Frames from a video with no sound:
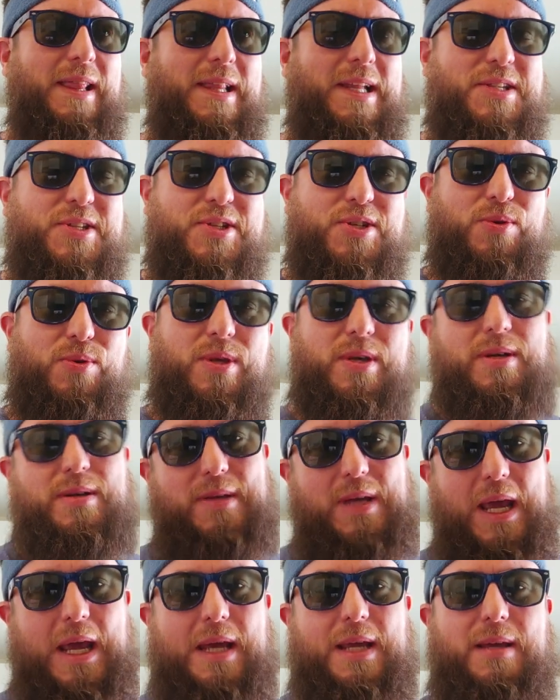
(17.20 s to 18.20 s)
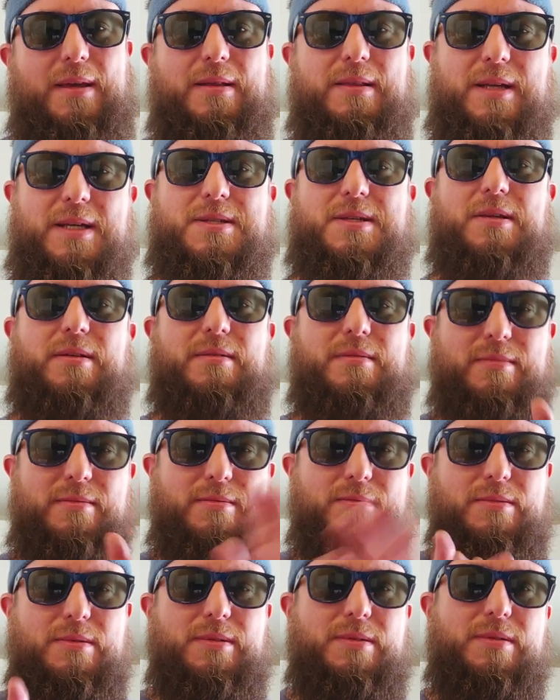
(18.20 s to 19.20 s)
Let's do the... Hey, listen.
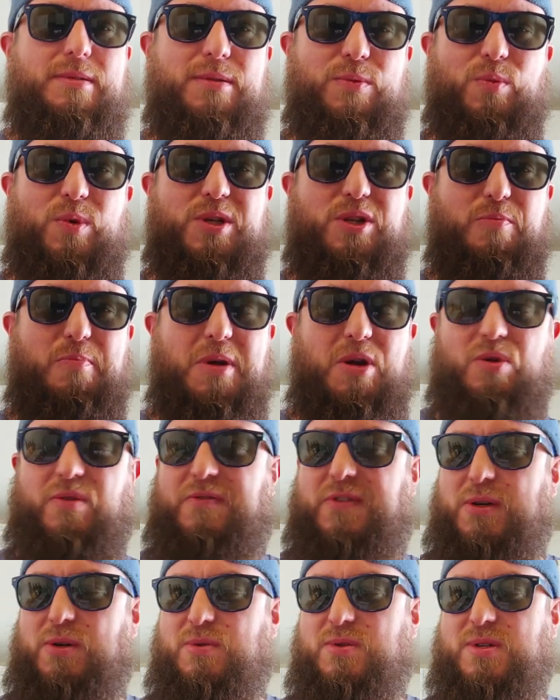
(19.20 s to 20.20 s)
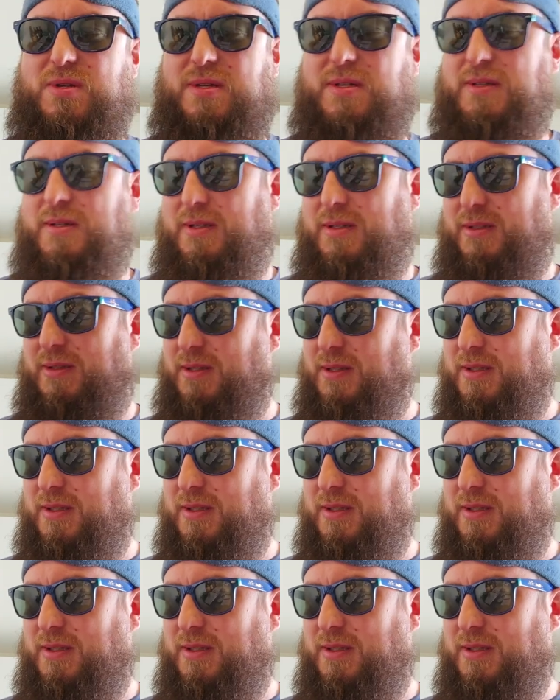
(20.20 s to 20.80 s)
We do beer reviews.